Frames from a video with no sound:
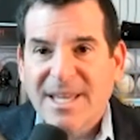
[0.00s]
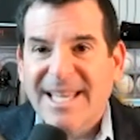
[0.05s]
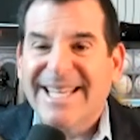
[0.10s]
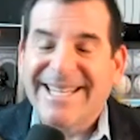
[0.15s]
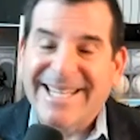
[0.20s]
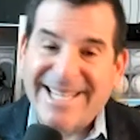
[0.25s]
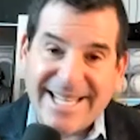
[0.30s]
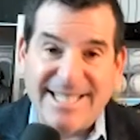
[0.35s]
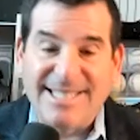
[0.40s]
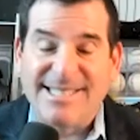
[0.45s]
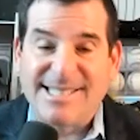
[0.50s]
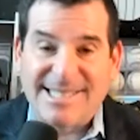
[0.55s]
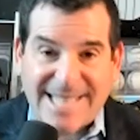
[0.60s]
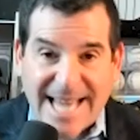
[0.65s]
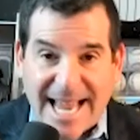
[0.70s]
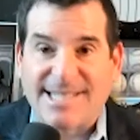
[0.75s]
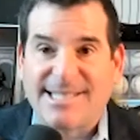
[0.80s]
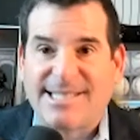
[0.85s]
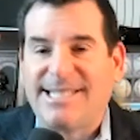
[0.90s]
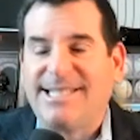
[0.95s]
Kids
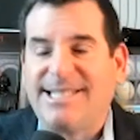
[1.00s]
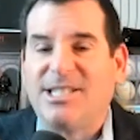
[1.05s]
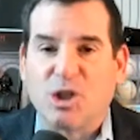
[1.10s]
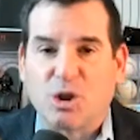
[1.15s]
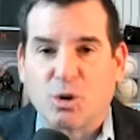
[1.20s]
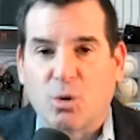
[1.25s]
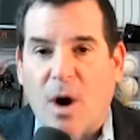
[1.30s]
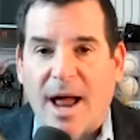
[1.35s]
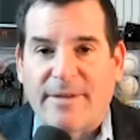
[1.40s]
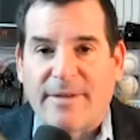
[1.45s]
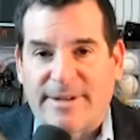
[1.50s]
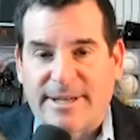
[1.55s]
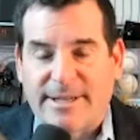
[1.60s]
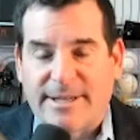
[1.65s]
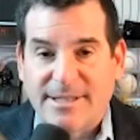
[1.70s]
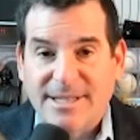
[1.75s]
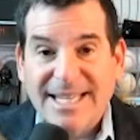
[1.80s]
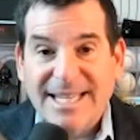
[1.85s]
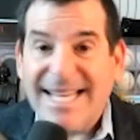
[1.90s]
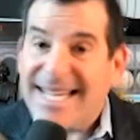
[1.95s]
texting and driving.
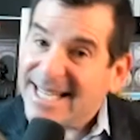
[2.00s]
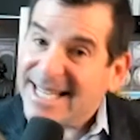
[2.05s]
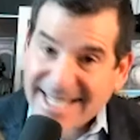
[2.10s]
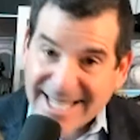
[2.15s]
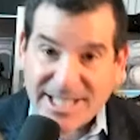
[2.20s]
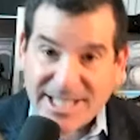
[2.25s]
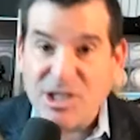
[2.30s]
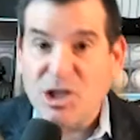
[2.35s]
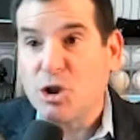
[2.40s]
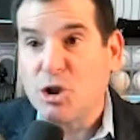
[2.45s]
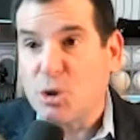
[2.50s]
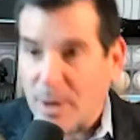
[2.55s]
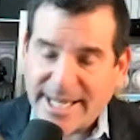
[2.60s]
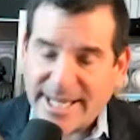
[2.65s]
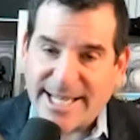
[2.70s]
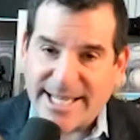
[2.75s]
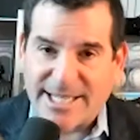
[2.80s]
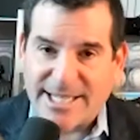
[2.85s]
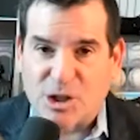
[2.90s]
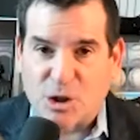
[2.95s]
Kids
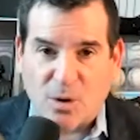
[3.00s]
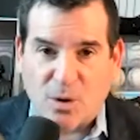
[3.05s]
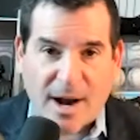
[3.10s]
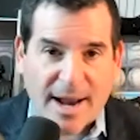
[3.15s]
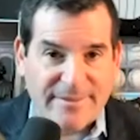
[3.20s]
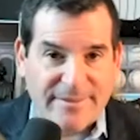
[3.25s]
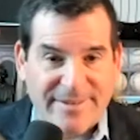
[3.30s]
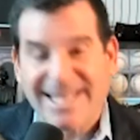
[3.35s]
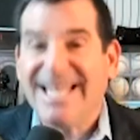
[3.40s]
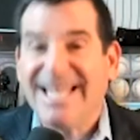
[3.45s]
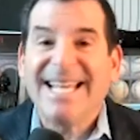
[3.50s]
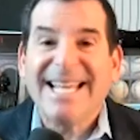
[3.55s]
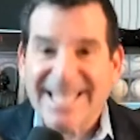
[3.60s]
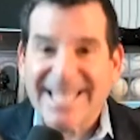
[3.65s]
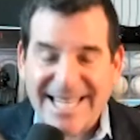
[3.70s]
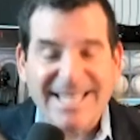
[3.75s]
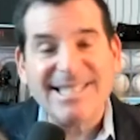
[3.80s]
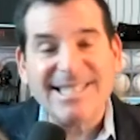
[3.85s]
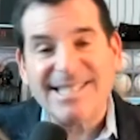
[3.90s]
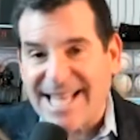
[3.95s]
drinking and driving,
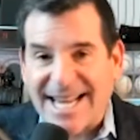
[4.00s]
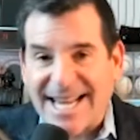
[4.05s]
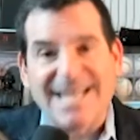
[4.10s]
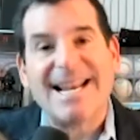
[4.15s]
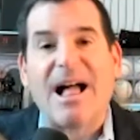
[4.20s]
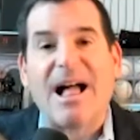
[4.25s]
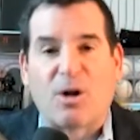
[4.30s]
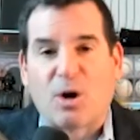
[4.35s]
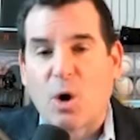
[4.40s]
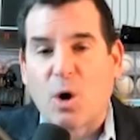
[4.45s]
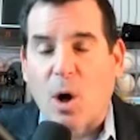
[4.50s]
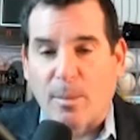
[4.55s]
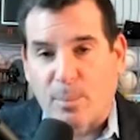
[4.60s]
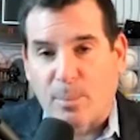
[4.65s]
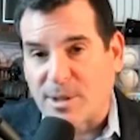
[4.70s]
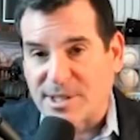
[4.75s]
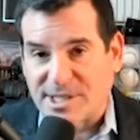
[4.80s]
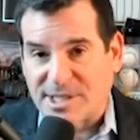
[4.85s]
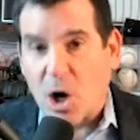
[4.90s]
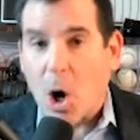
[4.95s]
kids getting alcohol
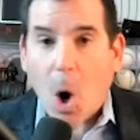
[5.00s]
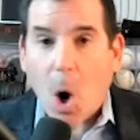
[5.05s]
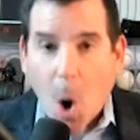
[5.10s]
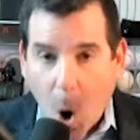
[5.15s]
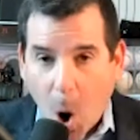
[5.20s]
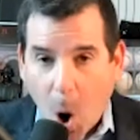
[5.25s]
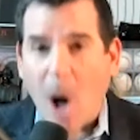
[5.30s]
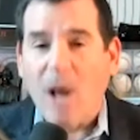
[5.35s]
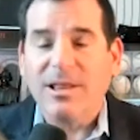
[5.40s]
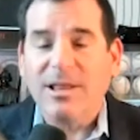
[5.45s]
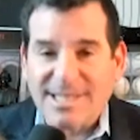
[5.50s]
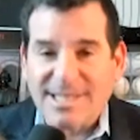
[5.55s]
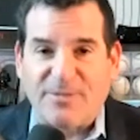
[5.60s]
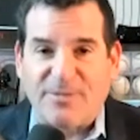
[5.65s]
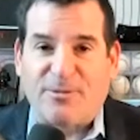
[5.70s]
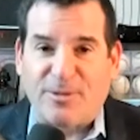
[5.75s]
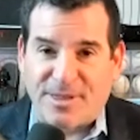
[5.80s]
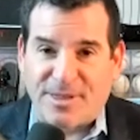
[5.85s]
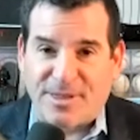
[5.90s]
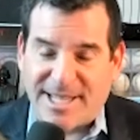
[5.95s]
poisoning, all the
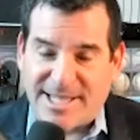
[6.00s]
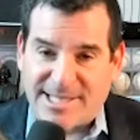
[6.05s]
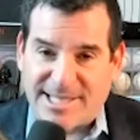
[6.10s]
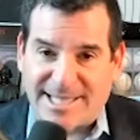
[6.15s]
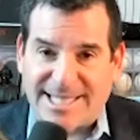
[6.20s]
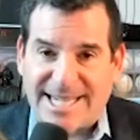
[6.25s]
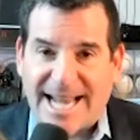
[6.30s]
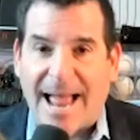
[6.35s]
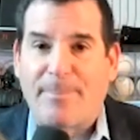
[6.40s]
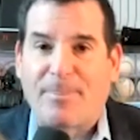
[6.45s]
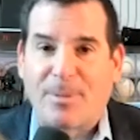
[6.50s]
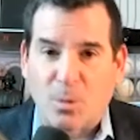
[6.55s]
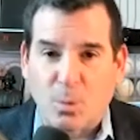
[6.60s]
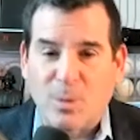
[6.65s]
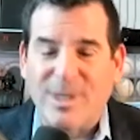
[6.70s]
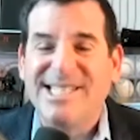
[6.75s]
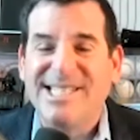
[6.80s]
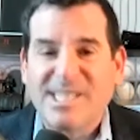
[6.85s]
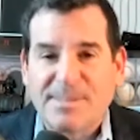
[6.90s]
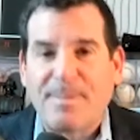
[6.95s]
different things that can happen.
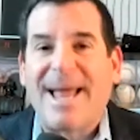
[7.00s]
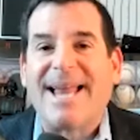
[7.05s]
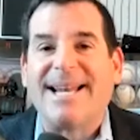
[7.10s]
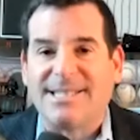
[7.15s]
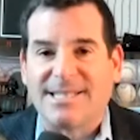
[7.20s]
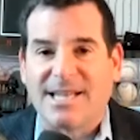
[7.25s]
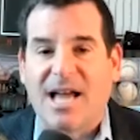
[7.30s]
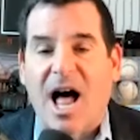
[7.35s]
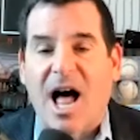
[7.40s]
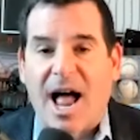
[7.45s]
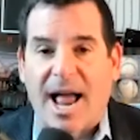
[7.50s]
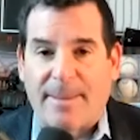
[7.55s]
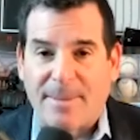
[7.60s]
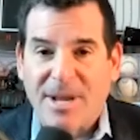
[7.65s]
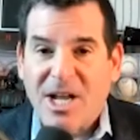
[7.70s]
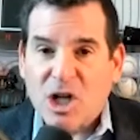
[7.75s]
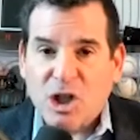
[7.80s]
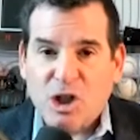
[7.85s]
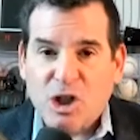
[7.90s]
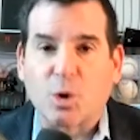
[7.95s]
We spend time
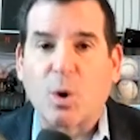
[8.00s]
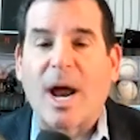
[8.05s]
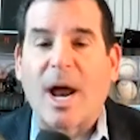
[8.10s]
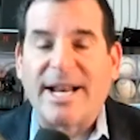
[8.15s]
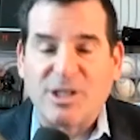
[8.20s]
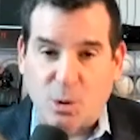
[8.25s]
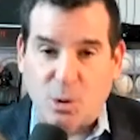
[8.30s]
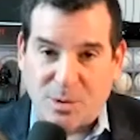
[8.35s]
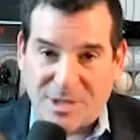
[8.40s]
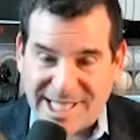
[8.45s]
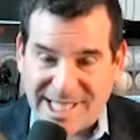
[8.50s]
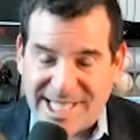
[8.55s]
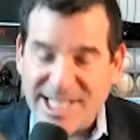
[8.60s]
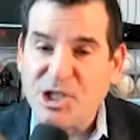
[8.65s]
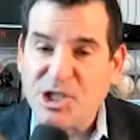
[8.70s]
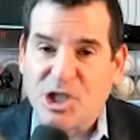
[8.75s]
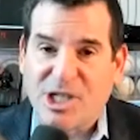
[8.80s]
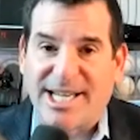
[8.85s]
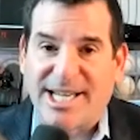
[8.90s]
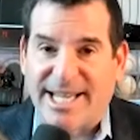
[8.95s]
trying to
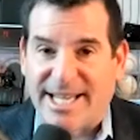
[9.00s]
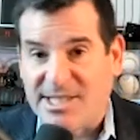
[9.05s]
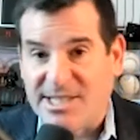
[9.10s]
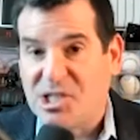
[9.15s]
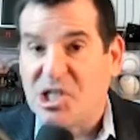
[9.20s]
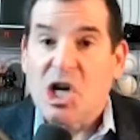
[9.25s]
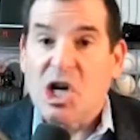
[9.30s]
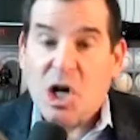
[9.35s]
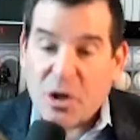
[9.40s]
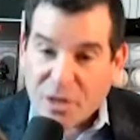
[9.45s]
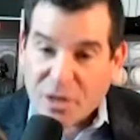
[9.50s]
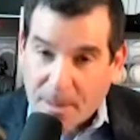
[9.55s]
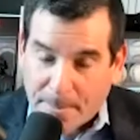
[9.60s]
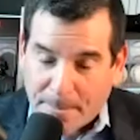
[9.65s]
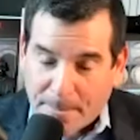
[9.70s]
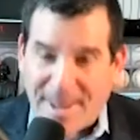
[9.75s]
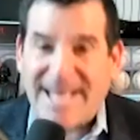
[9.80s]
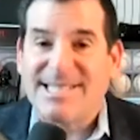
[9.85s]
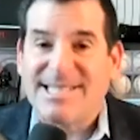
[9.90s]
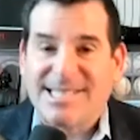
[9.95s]
teach kids the
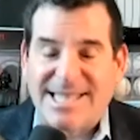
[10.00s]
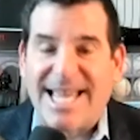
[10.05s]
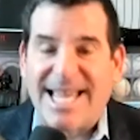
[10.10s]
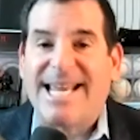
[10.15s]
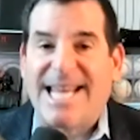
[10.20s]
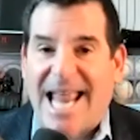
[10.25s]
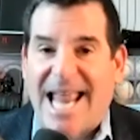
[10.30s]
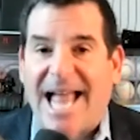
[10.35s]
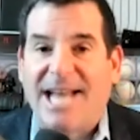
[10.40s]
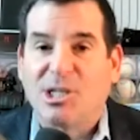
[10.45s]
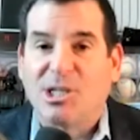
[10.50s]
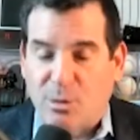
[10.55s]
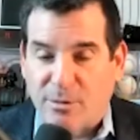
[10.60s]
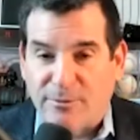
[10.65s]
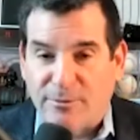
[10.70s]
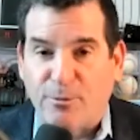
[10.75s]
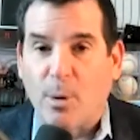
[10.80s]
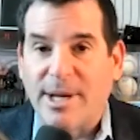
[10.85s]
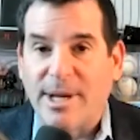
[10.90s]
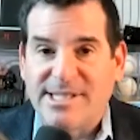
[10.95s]
best they can to
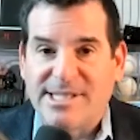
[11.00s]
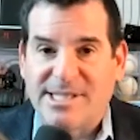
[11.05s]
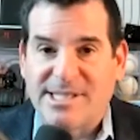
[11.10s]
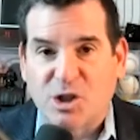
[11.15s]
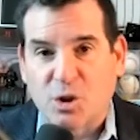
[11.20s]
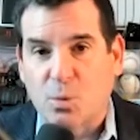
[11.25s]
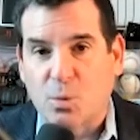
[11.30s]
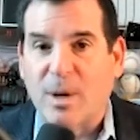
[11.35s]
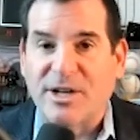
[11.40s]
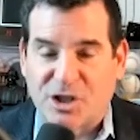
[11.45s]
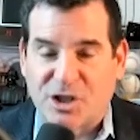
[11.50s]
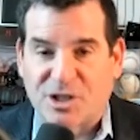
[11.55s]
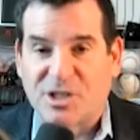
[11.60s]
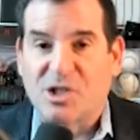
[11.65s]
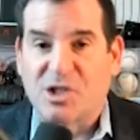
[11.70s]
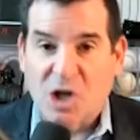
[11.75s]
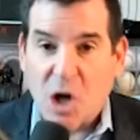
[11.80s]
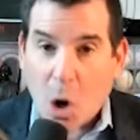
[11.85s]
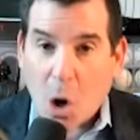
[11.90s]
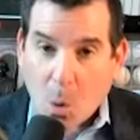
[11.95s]
avoid
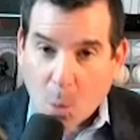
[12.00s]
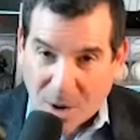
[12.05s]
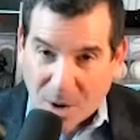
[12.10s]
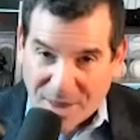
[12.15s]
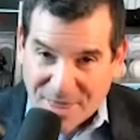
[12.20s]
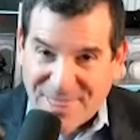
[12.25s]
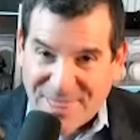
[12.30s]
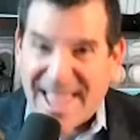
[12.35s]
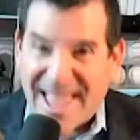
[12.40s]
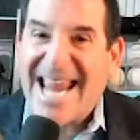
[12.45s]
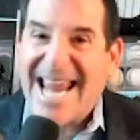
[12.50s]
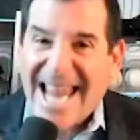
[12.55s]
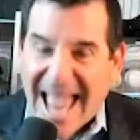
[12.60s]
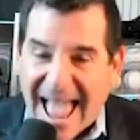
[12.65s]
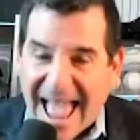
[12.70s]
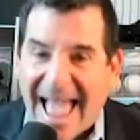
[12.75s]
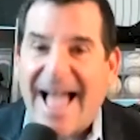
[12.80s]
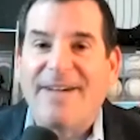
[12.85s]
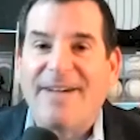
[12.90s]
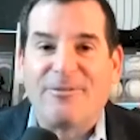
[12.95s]
situations where they
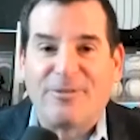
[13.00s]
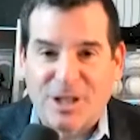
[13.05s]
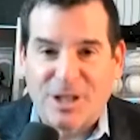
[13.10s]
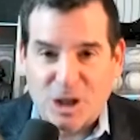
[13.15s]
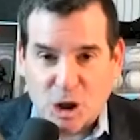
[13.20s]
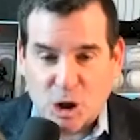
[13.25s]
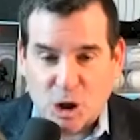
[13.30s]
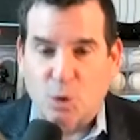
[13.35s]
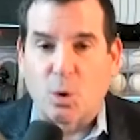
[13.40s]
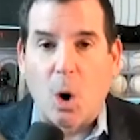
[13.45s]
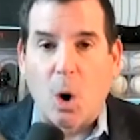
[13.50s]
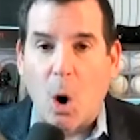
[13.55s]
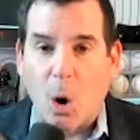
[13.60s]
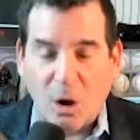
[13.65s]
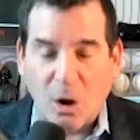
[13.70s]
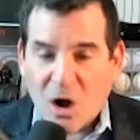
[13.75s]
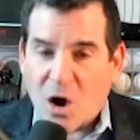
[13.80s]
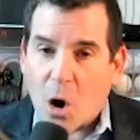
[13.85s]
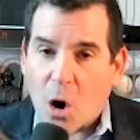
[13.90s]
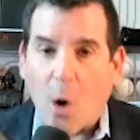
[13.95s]
have
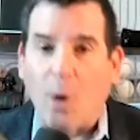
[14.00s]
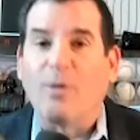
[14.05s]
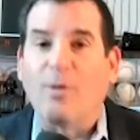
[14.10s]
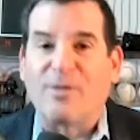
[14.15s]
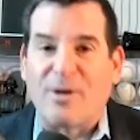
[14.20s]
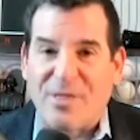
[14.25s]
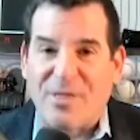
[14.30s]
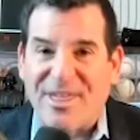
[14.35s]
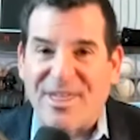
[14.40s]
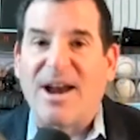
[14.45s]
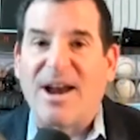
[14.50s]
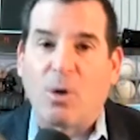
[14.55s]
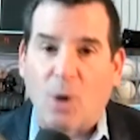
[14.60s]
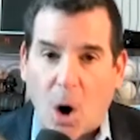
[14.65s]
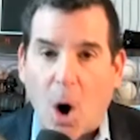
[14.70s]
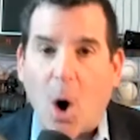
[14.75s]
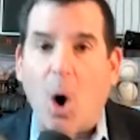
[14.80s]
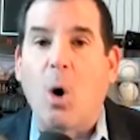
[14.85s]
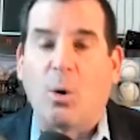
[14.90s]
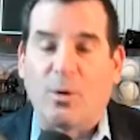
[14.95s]
control over their
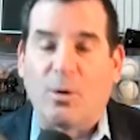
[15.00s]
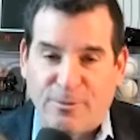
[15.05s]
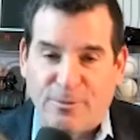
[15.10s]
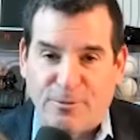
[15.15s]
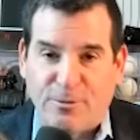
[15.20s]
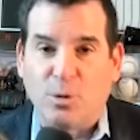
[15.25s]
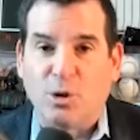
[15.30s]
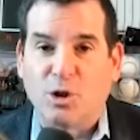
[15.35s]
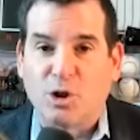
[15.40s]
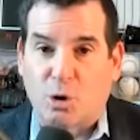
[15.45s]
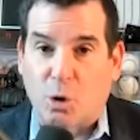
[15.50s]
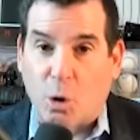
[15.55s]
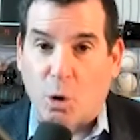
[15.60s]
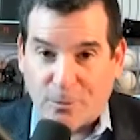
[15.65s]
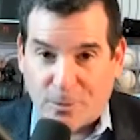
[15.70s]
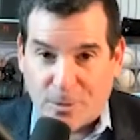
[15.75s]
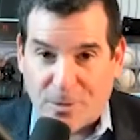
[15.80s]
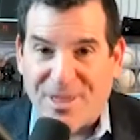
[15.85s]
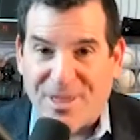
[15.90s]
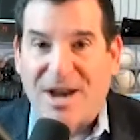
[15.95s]
own future,
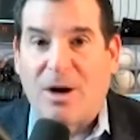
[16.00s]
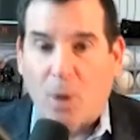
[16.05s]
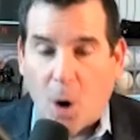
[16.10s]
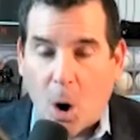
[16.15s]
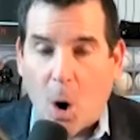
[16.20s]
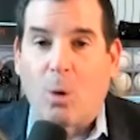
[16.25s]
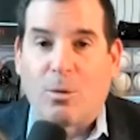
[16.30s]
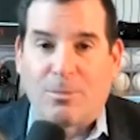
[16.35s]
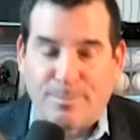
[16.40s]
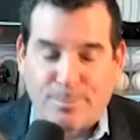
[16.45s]
over their own